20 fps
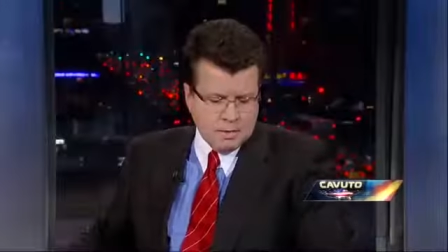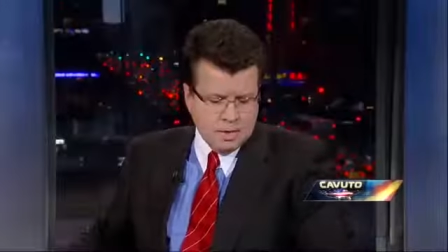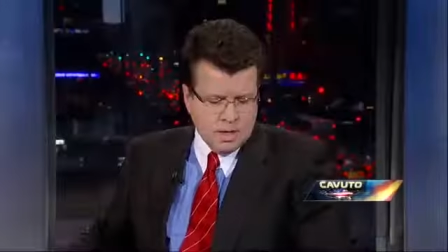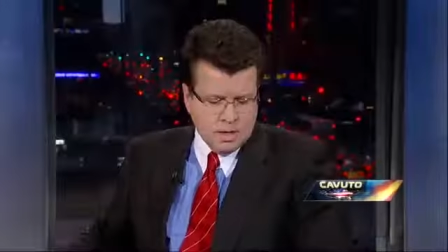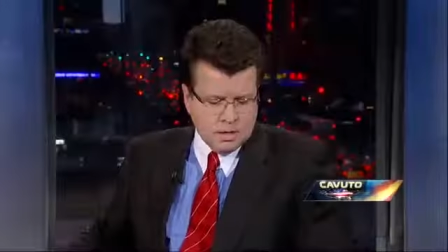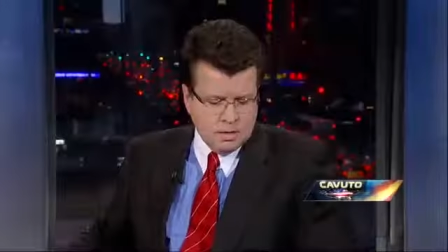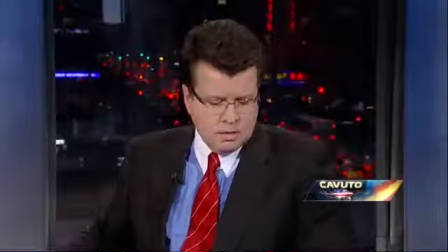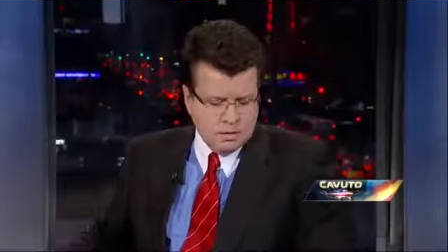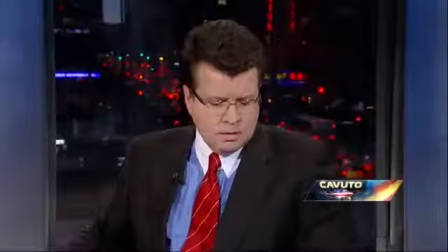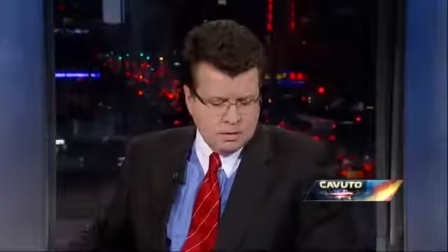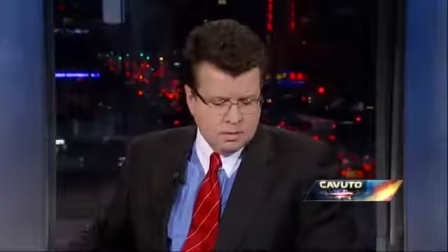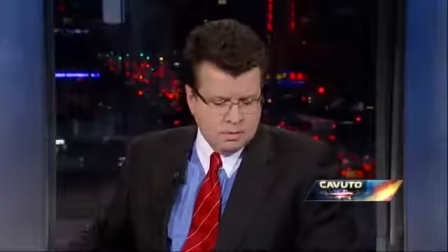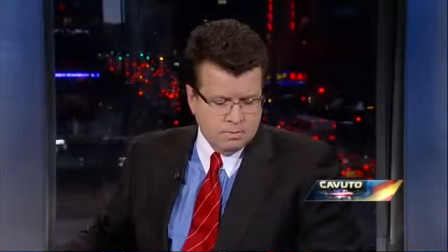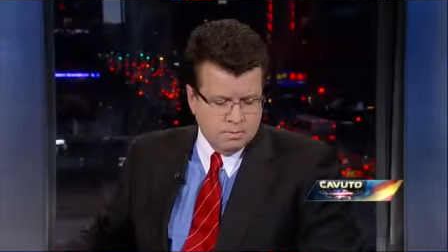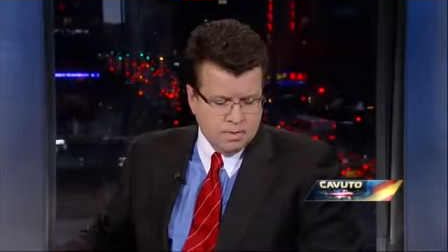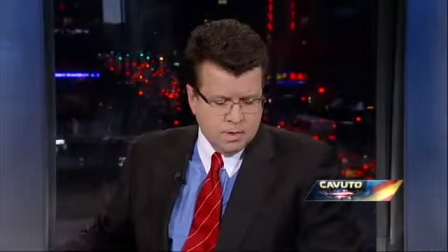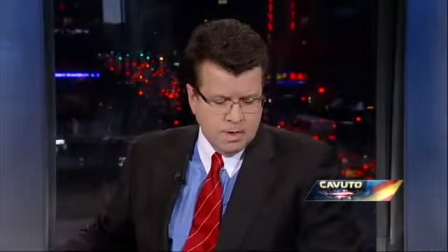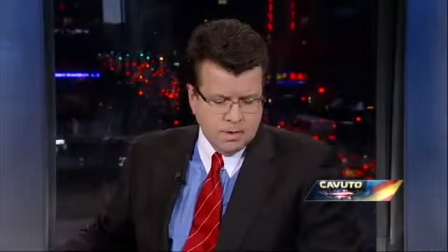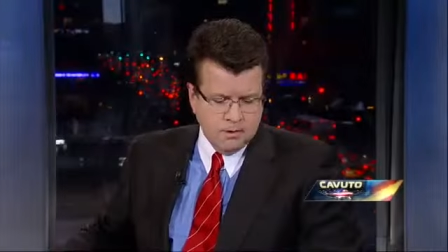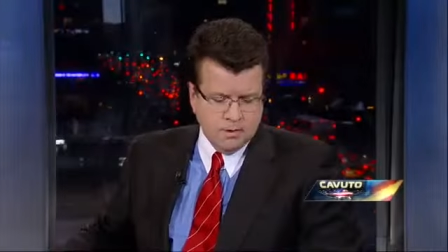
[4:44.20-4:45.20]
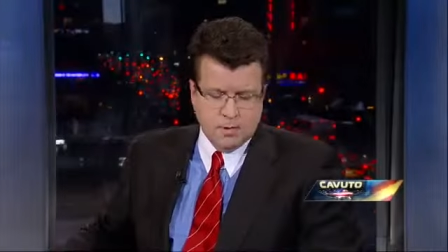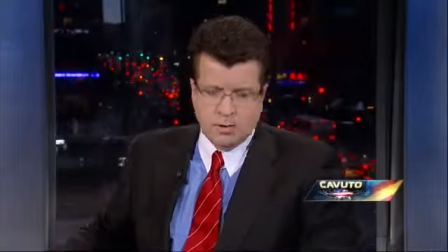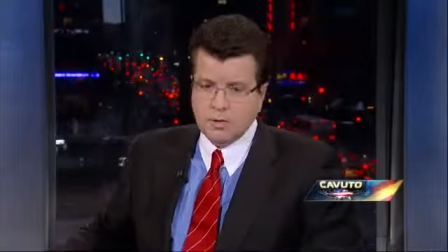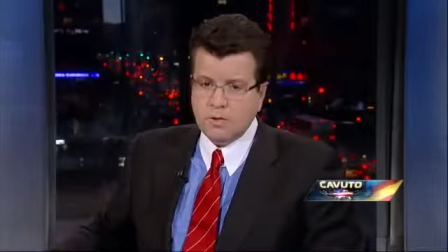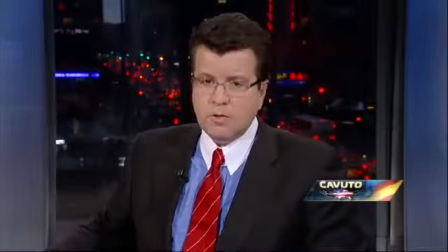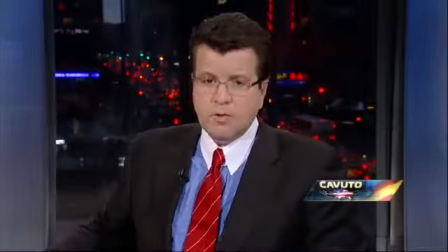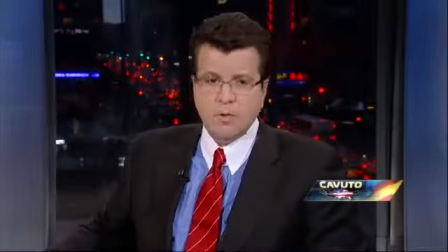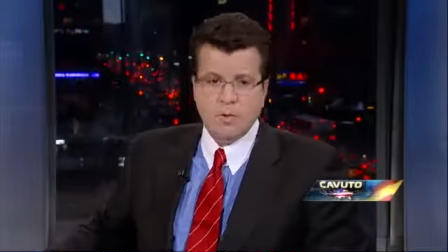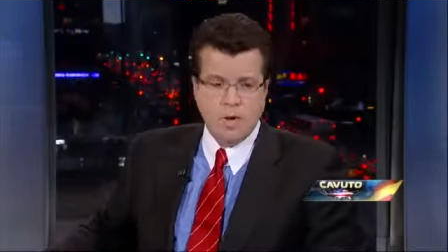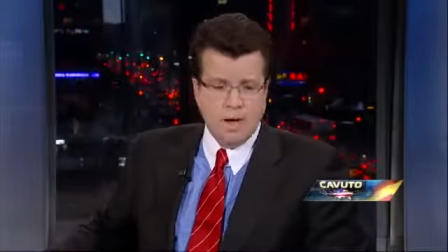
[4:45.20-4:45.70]
record compels us
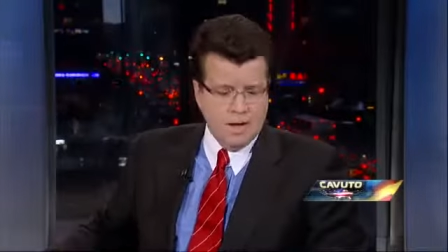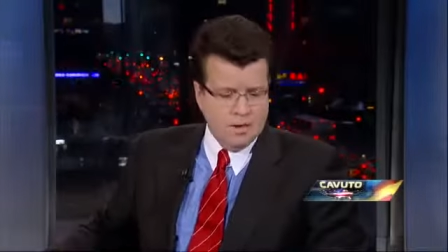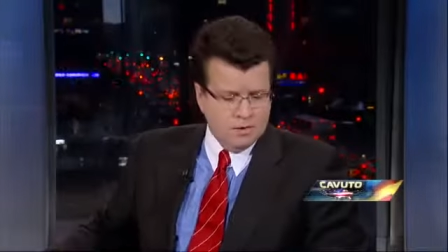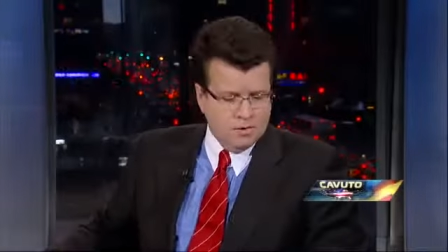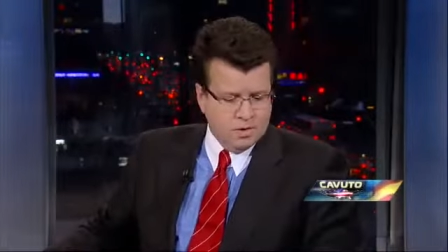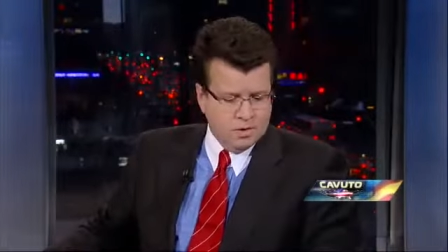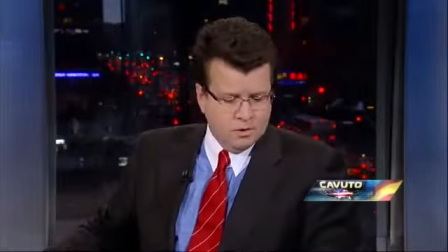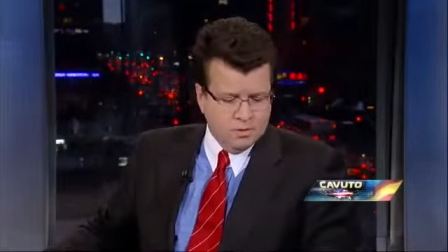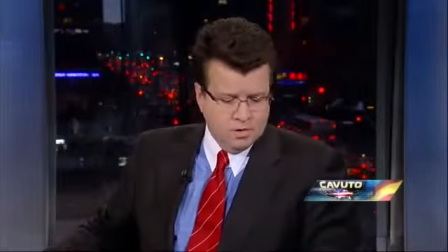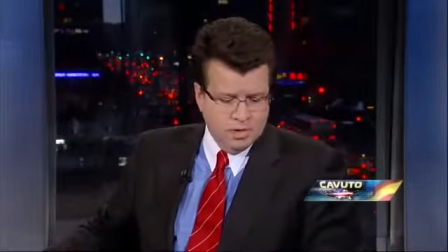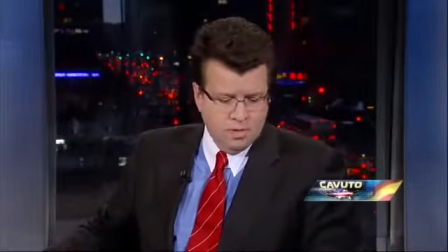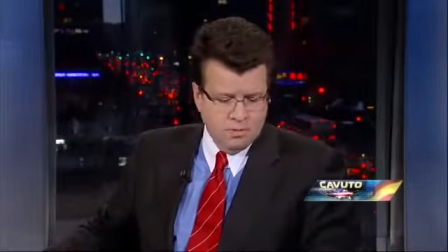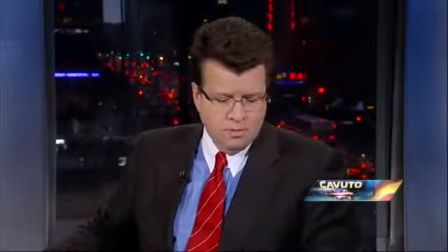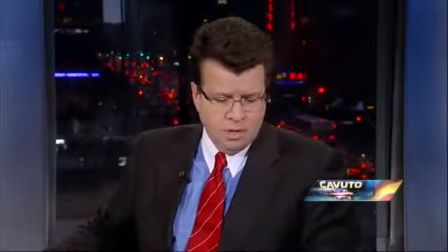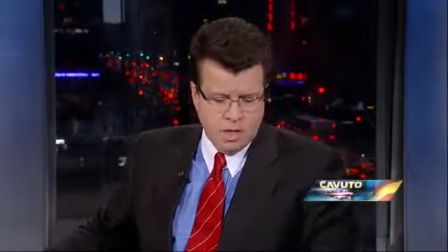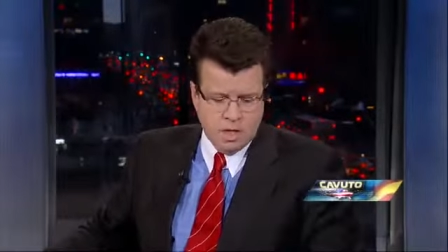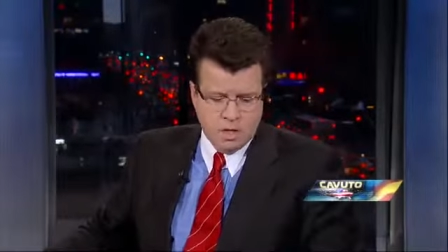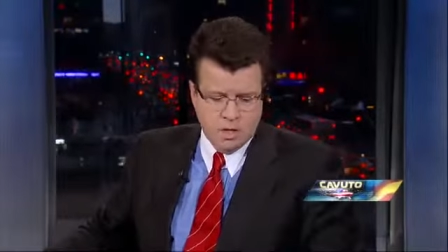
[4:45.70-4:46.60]
to watch it. Jim,